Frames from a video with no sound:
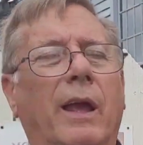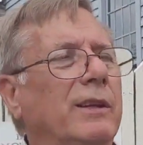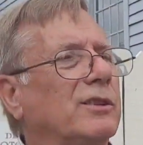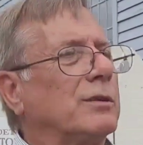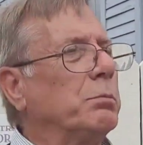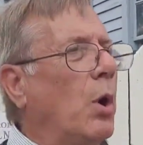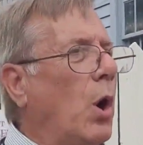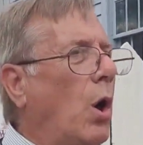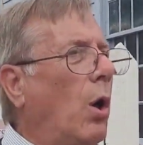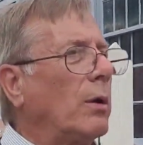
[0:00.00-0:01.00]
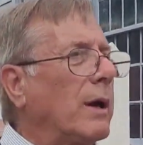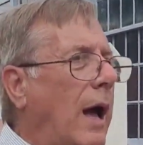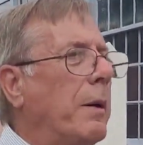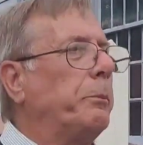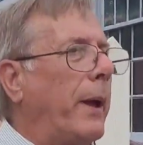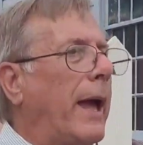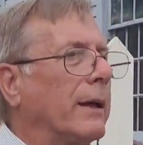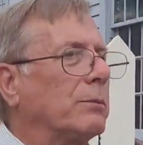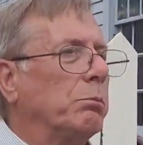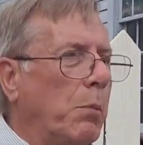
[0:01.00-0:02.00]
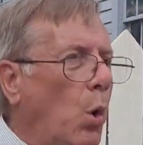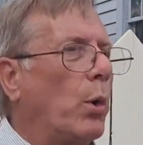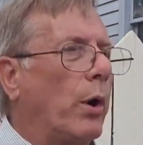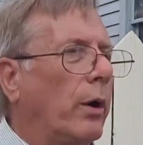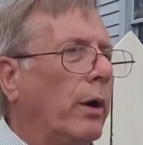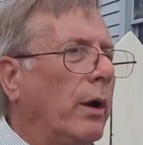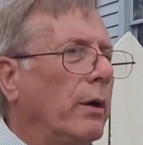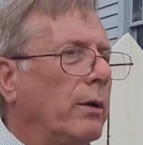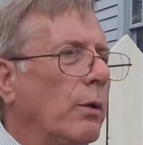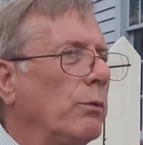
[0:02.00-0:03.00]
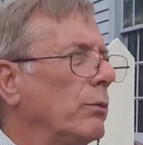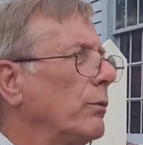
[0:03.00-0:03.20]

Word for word: a small compact motor to